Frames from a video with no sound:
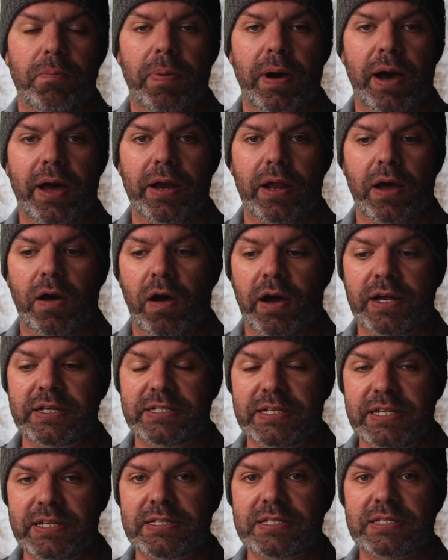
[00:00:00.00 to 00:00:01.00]
but I
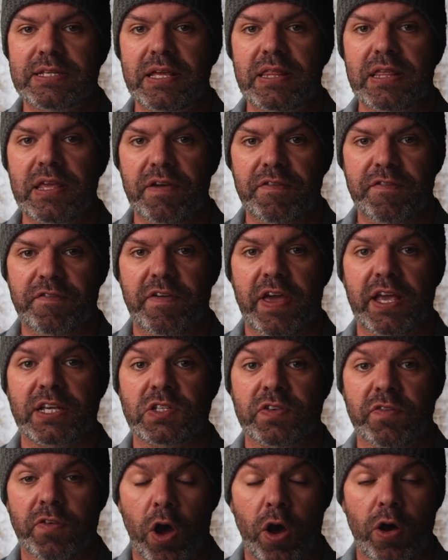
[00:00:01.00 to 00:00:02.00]
did see the effects of